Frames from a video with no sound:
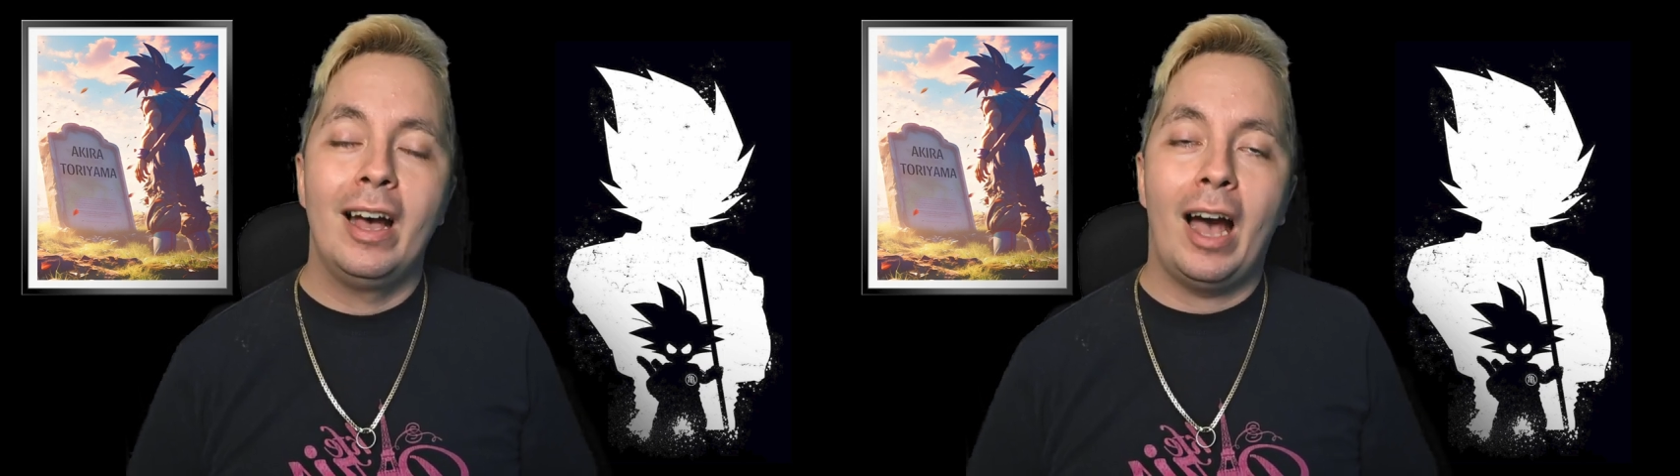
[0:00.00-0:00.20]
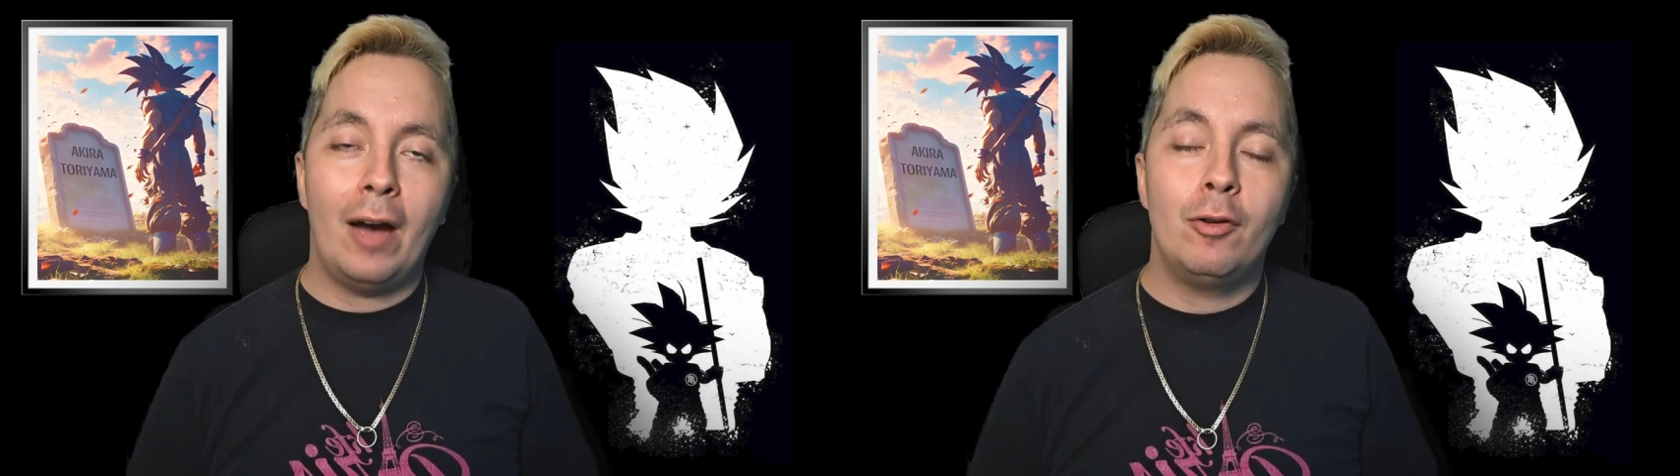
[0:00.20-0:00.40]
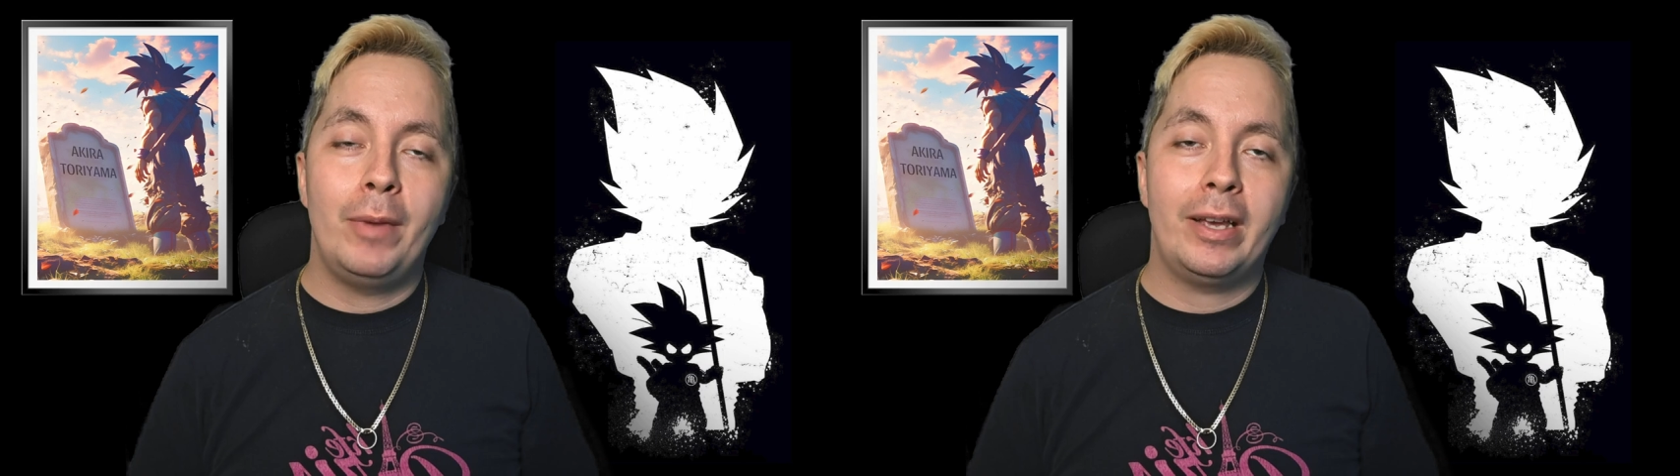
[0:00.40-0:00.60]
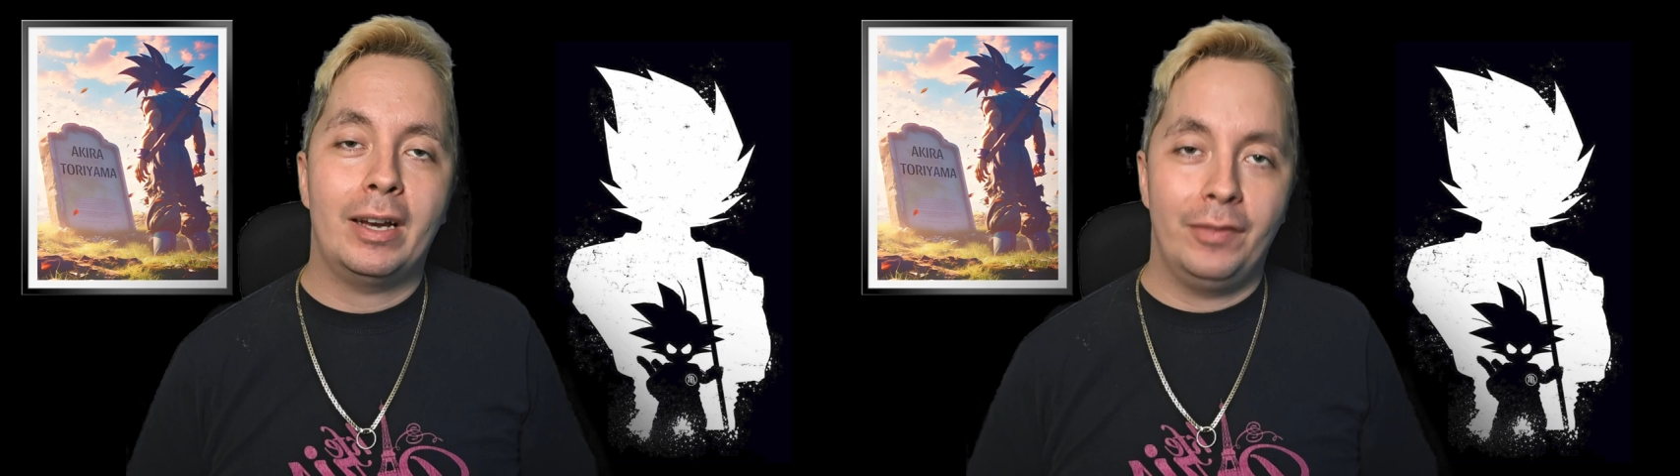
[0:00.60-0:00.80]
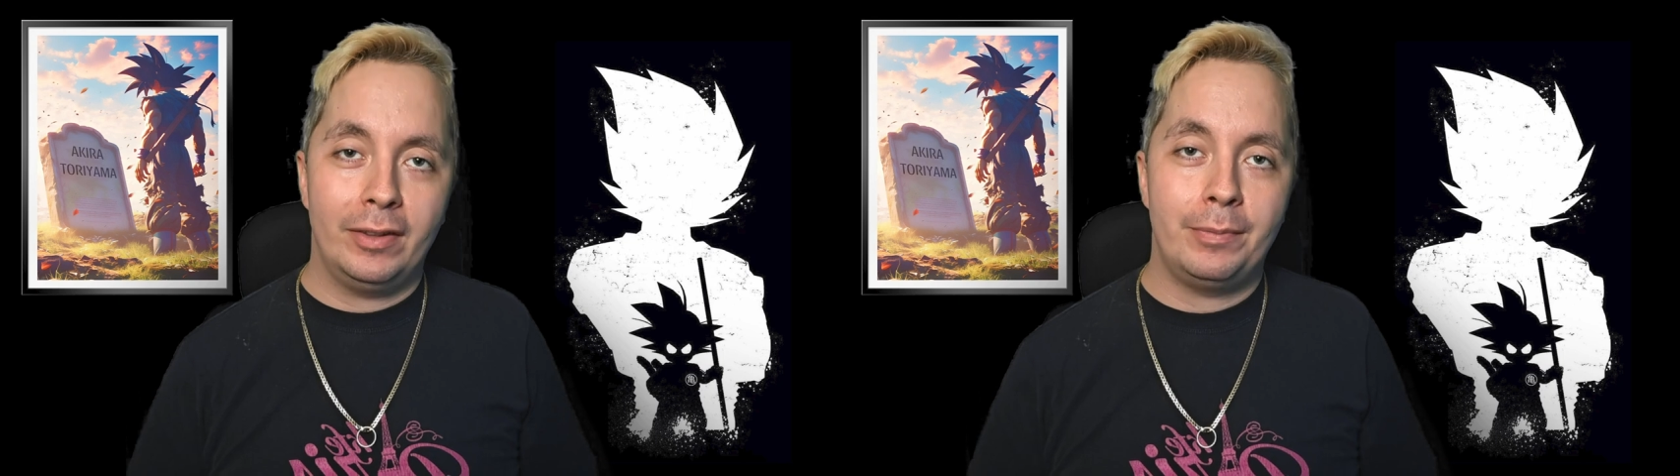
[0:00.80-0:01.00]
I will make
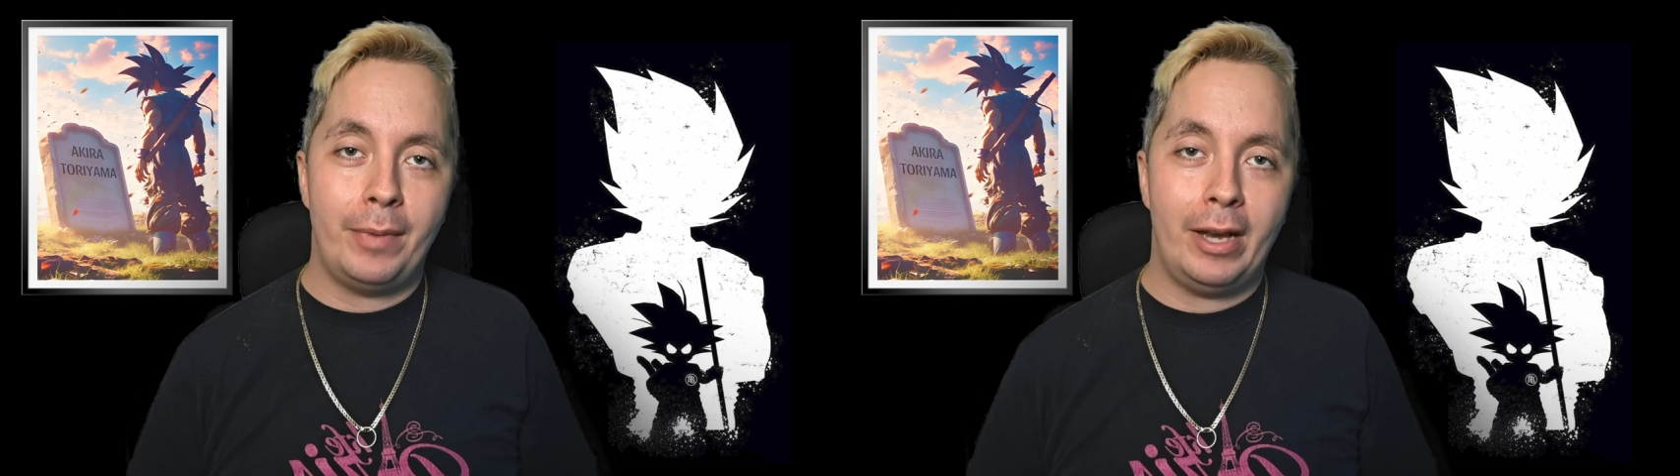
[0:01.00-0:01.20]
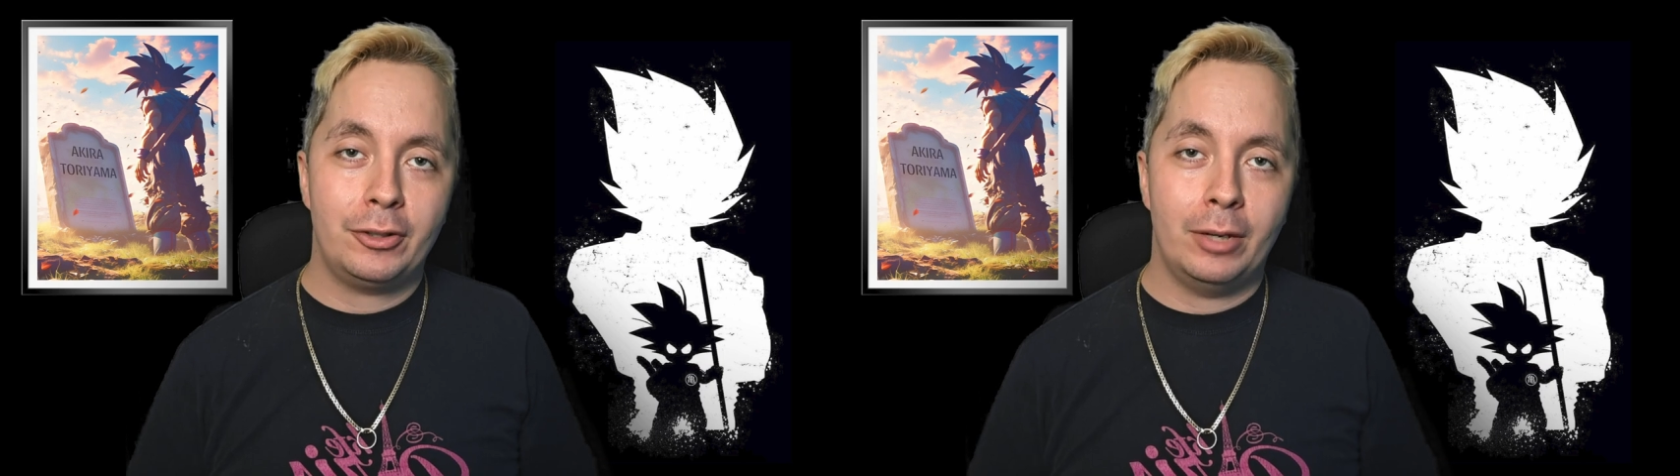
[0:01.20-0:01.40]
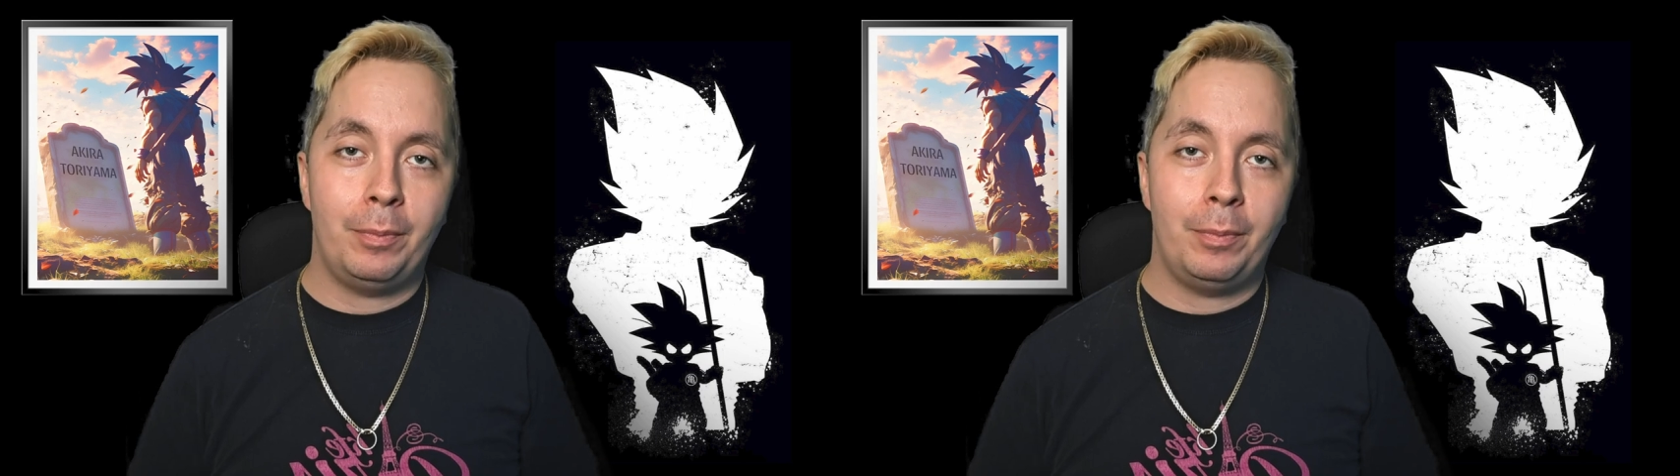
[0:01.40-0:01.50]
another mashup